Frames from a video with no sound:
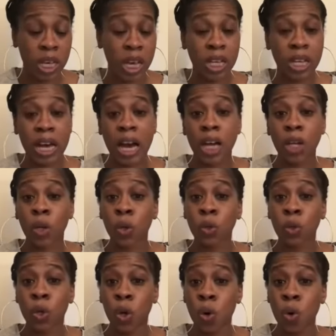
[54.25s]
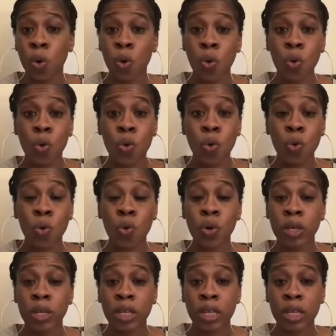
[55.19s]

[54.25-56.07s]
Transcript: And I don't know who